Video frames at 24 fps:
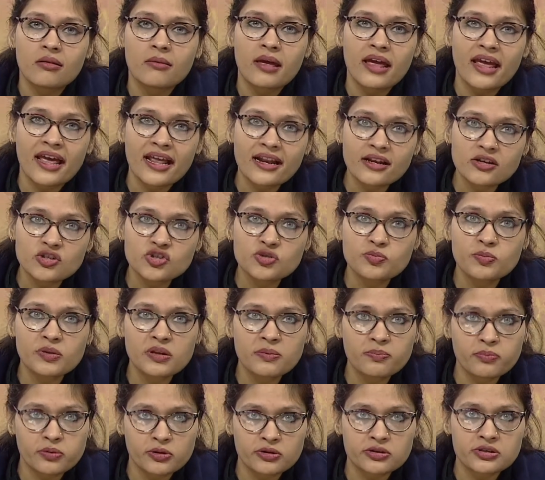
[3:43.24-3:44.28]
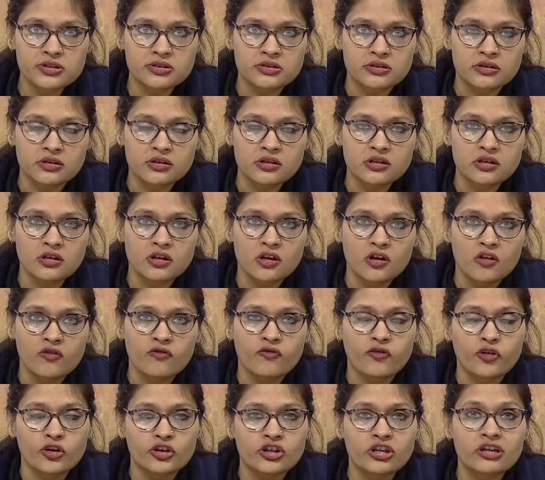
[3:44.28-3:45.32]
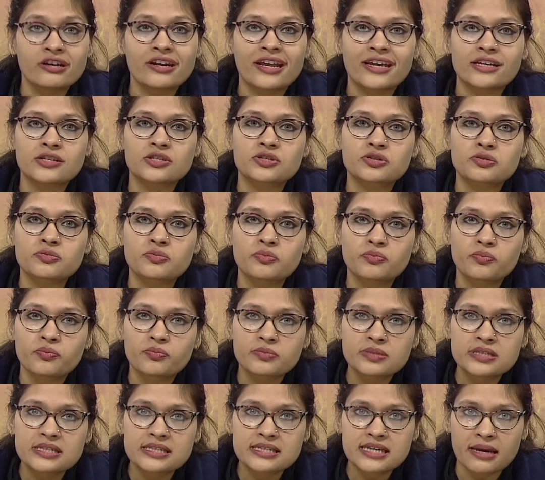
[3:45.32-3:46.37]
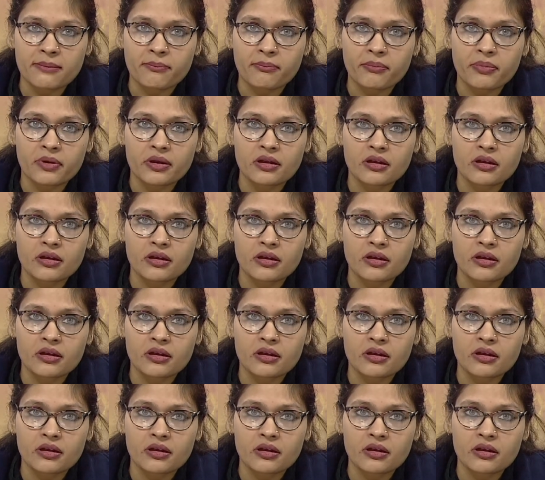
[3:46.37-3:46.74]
eligible person for the next step.